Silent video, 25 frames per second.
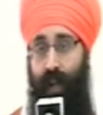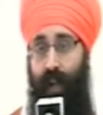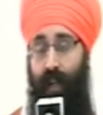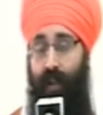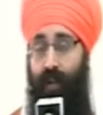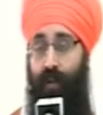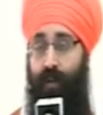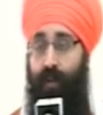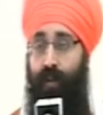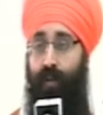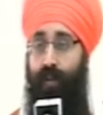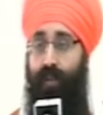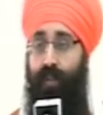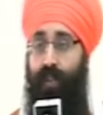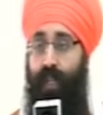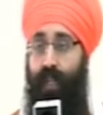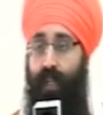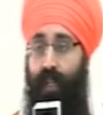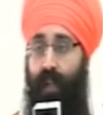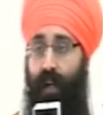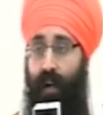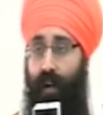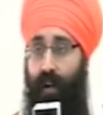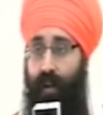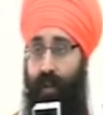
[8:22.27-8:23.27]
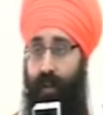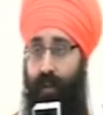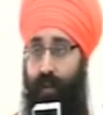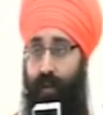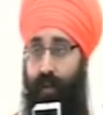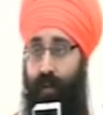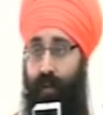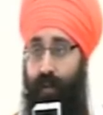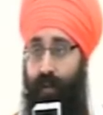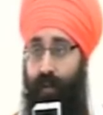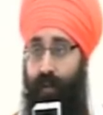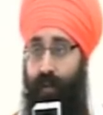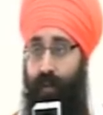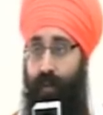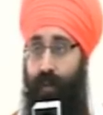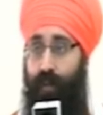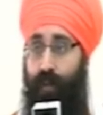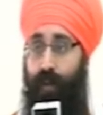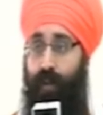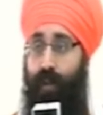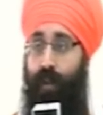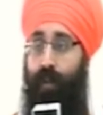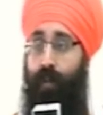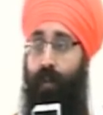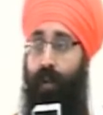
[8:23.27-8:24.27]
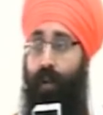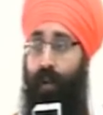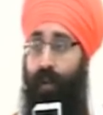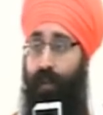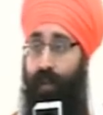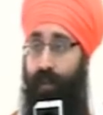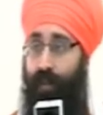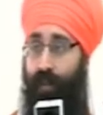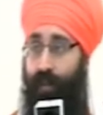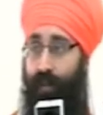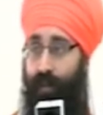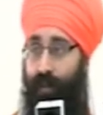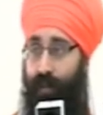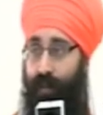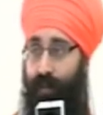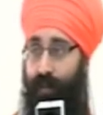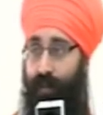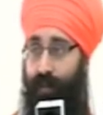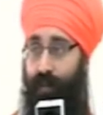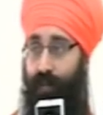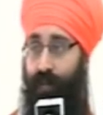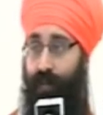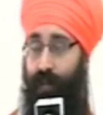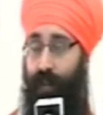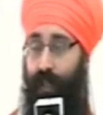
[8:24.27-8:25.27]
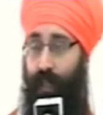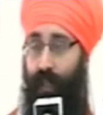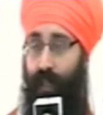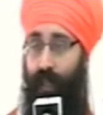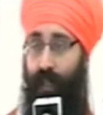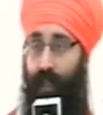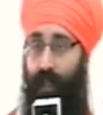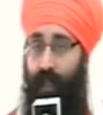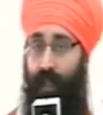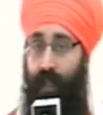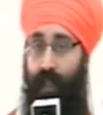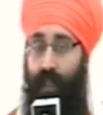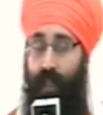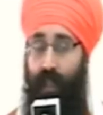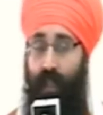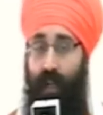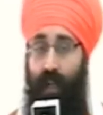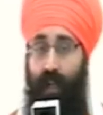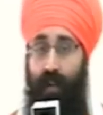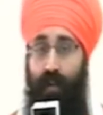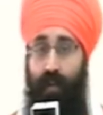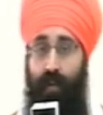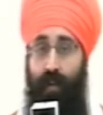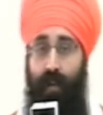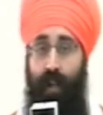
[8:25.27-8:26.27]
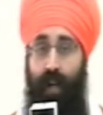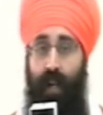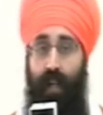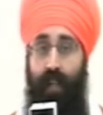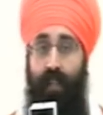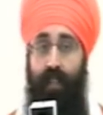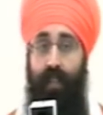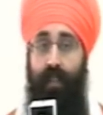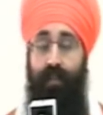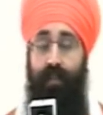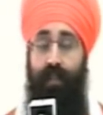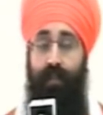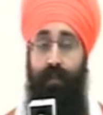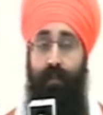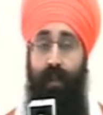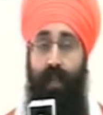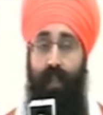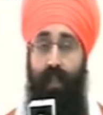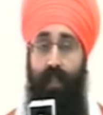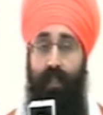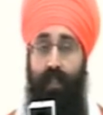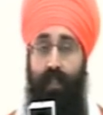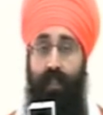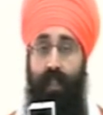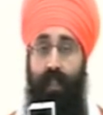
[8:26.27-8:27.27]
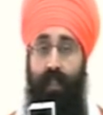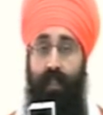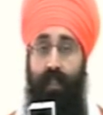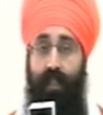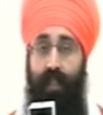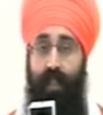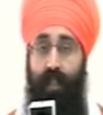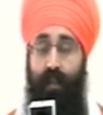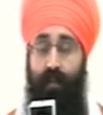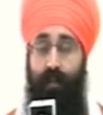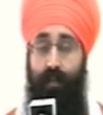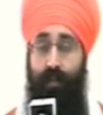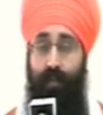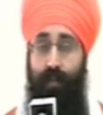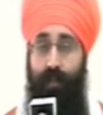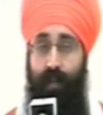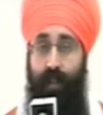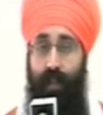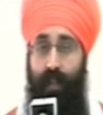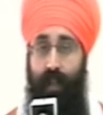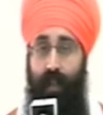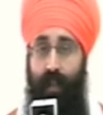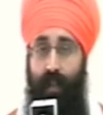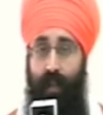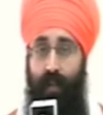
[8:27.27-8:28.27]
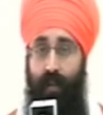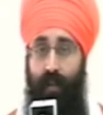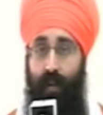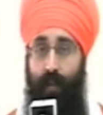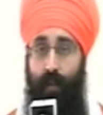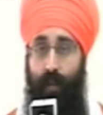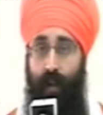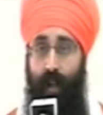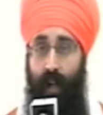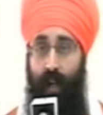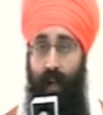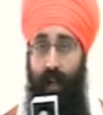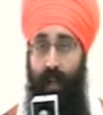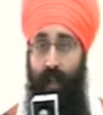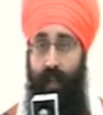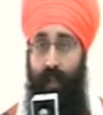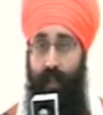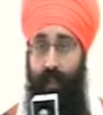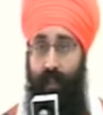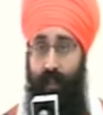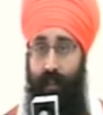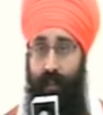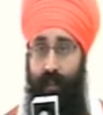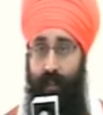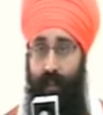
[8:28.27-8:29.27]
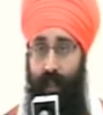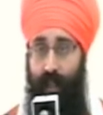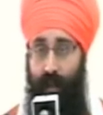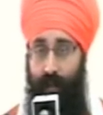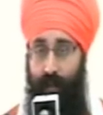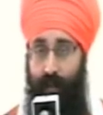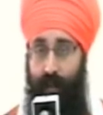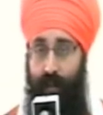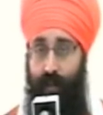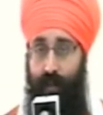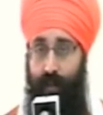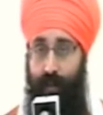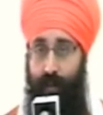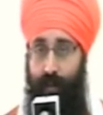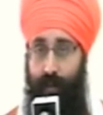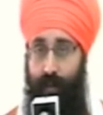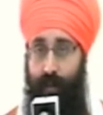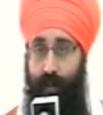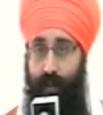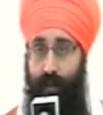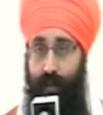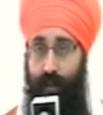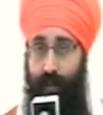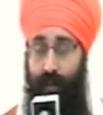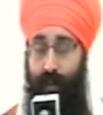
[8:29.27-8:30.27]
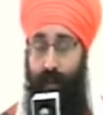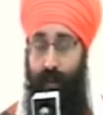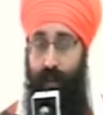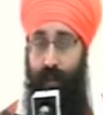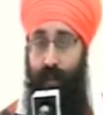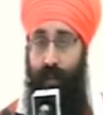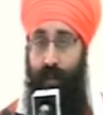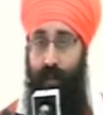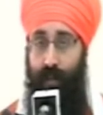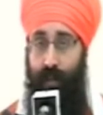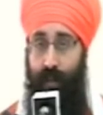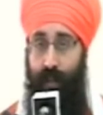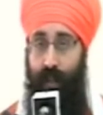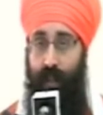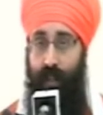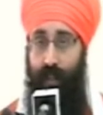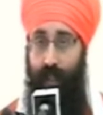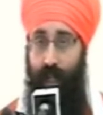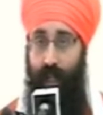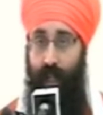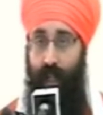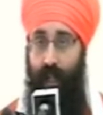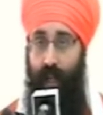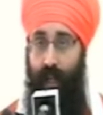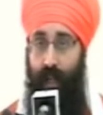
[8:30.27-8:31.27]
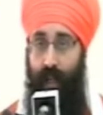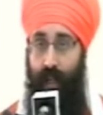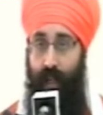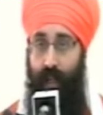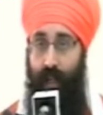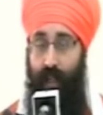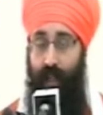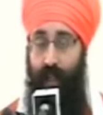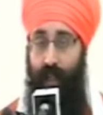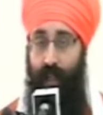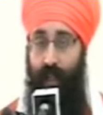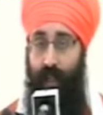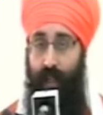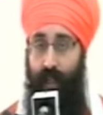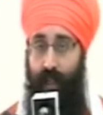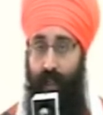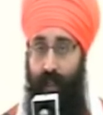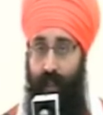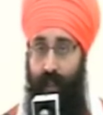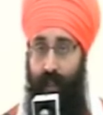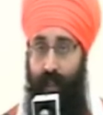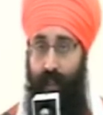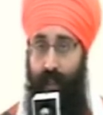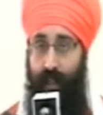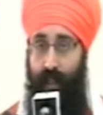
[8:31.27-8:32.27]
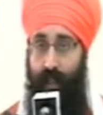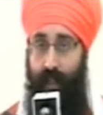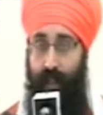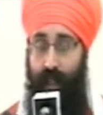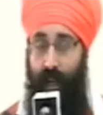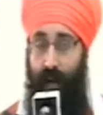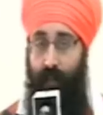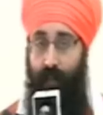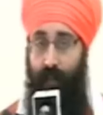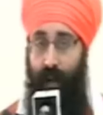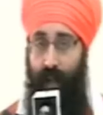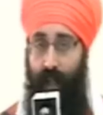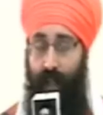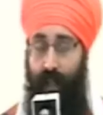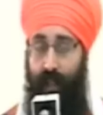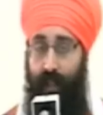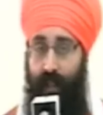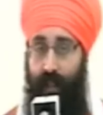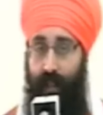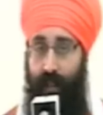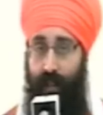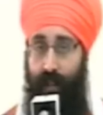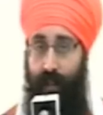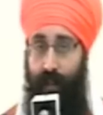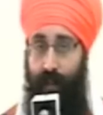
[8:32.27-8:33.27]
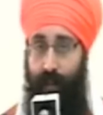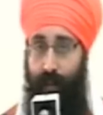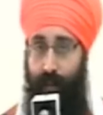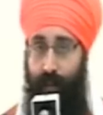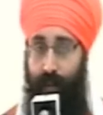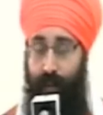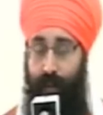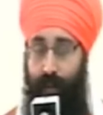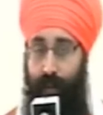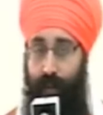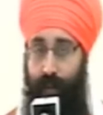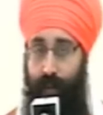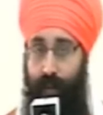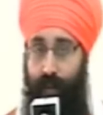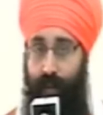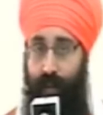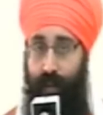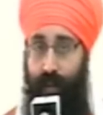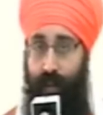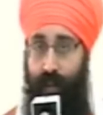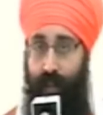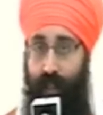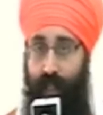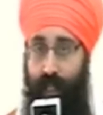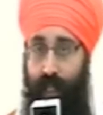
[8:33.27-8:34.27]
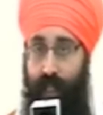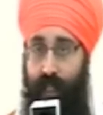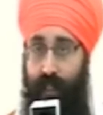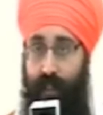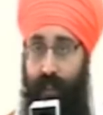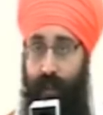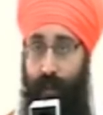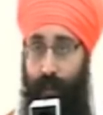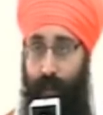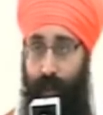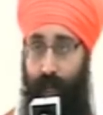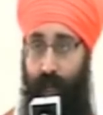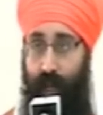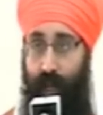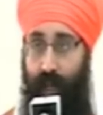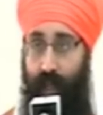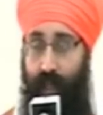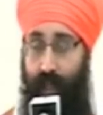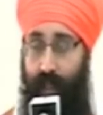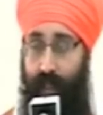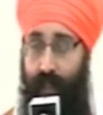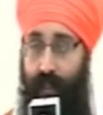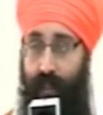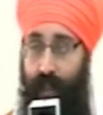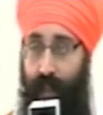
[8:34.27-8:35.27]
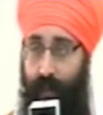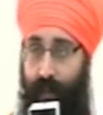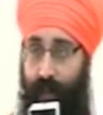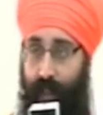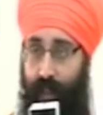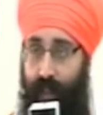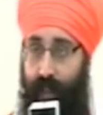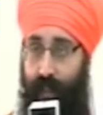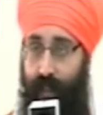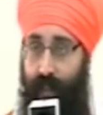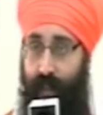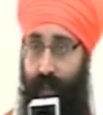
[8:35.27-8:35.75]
And whose chela are you? Who do you belong to? The young Guru Nanak Dev Ji Maharaj at that time replied, Sabd Guru Surat Thun Chela. That my guru is the word, the shabd.